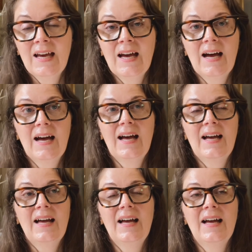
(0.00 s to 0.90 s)

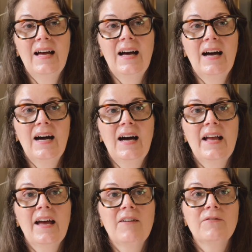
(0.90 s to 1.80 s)
I
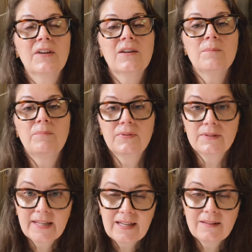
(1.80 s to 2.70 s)
have
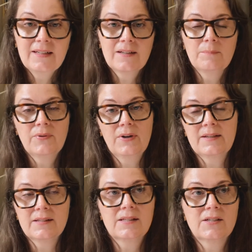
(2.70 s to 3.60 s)
completely
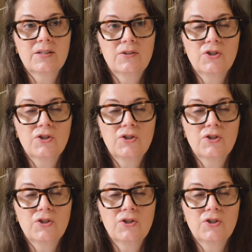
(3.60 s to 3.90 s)
compressed